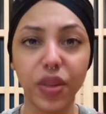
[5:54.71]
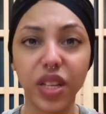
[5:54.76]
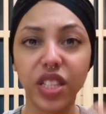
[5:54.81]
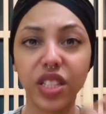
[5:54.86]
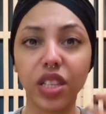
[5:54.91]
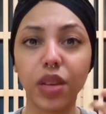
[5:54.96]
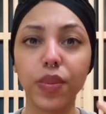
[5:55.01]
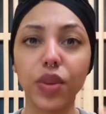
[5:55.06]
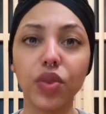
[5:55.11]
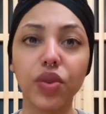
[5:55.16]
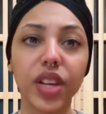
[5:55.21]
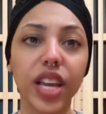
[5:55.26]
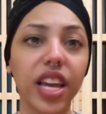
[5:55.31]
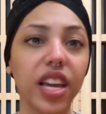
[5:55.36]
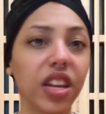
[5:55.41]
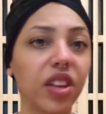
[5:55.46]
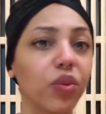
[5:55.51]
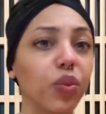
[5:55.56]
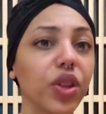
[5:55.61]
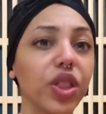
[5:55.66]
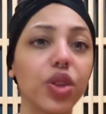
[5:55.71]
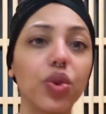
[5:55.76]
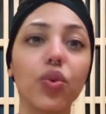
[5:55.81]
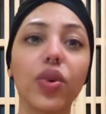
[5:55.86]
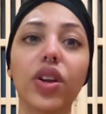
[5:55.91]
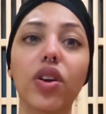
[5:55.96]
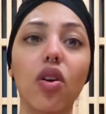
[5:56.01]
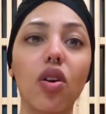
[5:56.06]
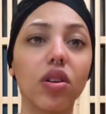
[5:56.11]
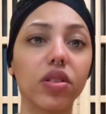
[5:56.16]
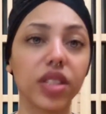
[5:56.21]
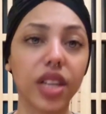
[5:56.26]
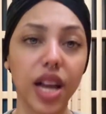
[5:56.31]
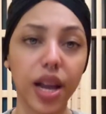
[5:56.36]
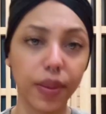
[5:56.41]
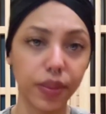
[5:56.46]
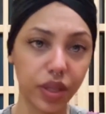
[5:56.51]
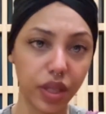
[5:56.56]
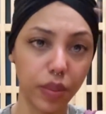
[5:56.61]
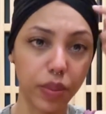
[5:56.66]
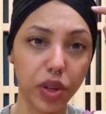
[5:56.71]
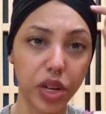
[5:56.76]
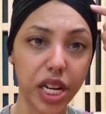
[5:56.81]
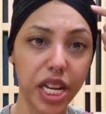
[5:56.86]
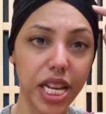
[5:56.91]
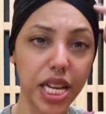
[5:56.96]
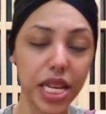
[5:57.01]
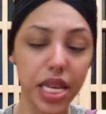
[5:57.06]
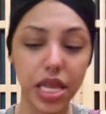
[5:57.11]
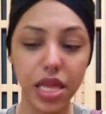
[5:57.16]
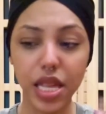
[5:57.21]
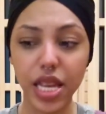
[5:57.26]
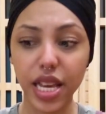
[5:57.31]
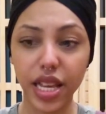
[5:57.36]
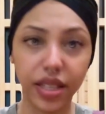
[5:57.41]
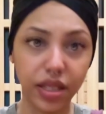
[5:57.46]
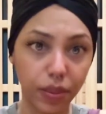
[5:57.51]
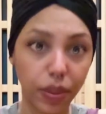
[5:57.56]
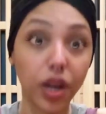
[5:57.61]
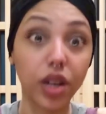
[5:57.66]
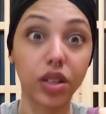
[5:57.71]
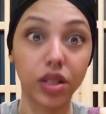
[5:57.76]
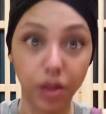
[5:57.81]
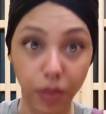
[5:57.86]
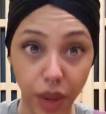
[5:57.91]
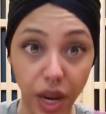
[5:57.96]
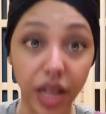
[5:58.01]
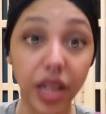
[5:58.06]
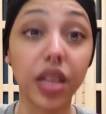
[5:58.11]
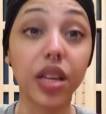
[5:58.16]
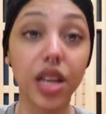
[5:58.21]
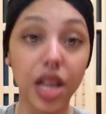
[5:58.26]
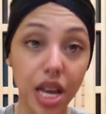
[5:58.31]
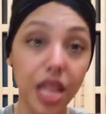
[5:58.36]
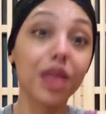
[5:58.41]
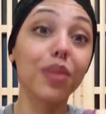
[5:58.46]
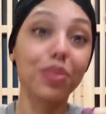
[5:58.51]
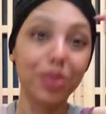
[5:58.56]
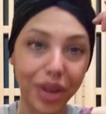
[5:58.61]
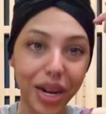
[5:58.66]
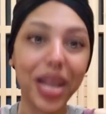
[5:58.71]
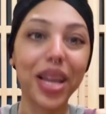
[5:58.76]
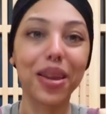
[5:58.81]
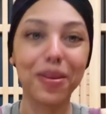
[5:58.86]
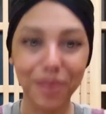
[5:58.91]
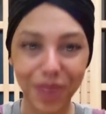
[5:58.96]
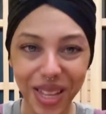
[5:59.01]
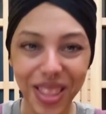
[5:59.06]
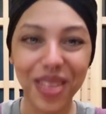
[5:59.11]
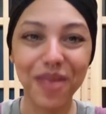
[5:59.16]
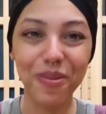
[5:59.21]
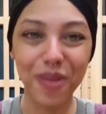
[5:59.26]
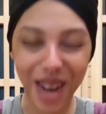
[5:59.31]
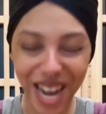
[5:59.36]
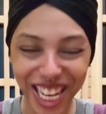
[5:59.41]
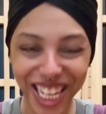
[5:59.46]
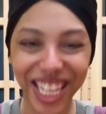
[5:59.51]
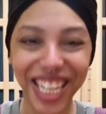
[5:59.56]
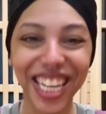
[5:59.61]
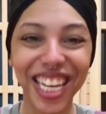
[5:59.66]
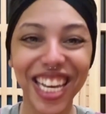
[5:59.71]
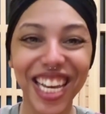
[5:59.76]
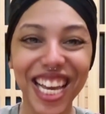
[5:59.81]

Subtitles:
It's communicating with you at all times. The brain is a part of the body. Brain, but the body.